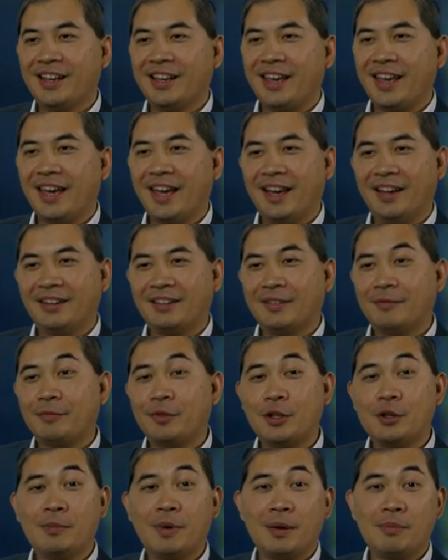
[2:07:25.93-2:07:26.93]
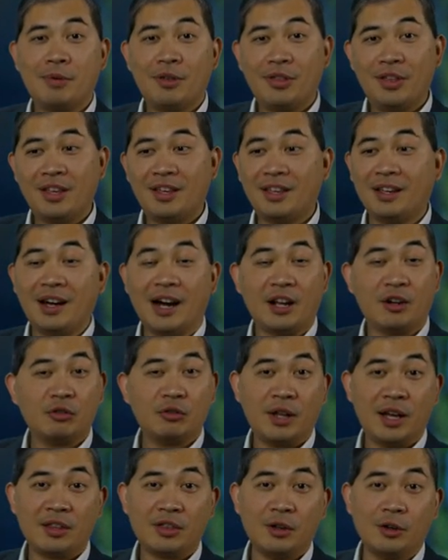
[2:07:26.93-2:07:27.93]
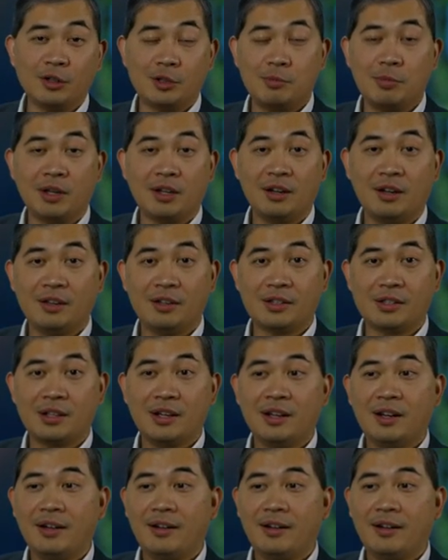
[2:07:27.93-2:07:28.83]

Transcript: and you might be thinking i don't like those because